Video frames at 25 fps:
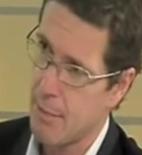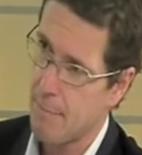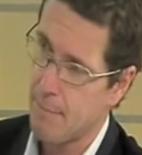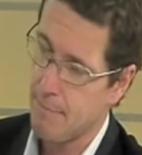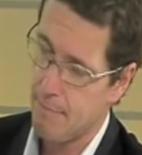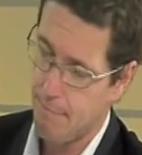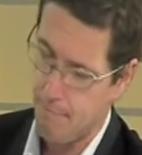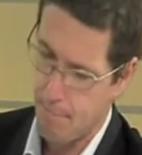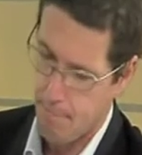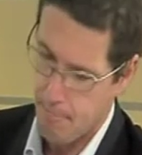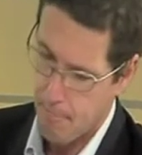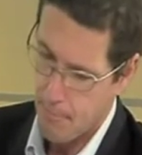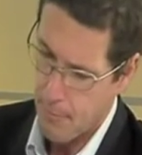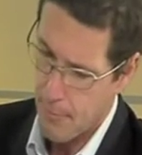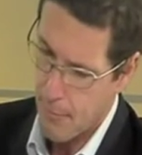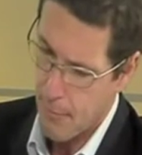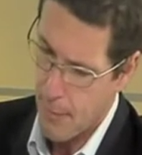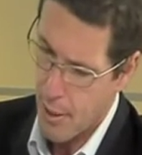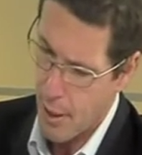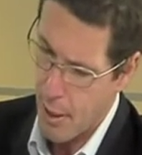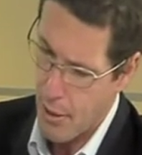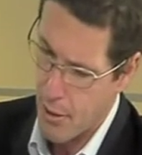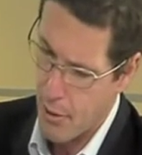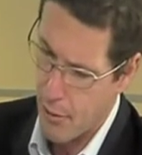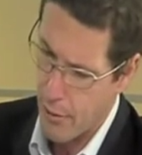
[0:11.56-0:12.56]
Yeah.
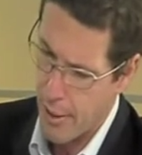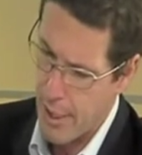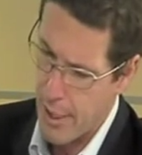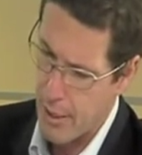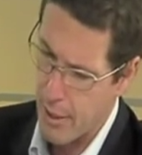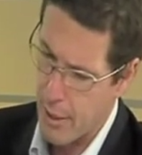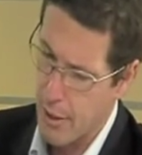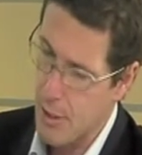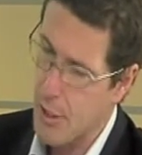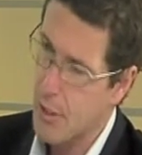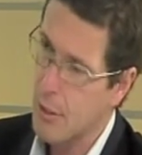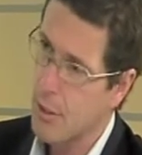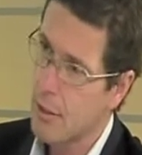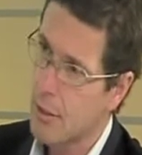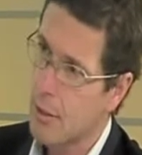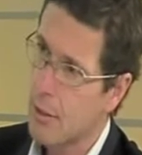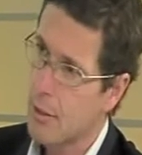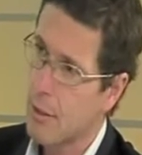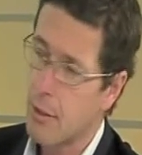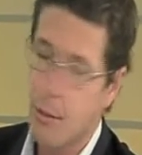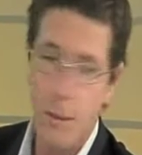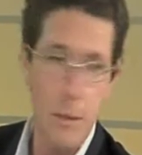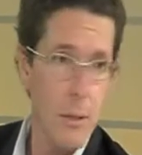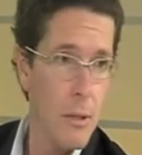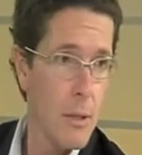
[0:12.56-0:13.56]
Have we got these
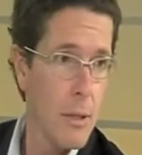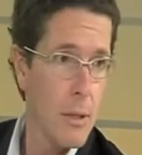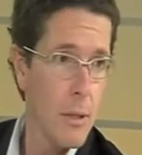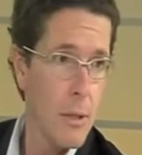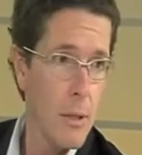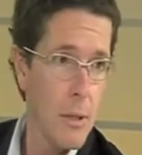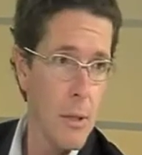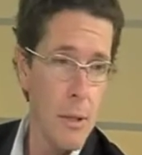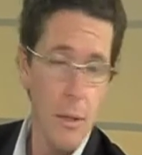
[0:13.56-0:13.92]
numbers?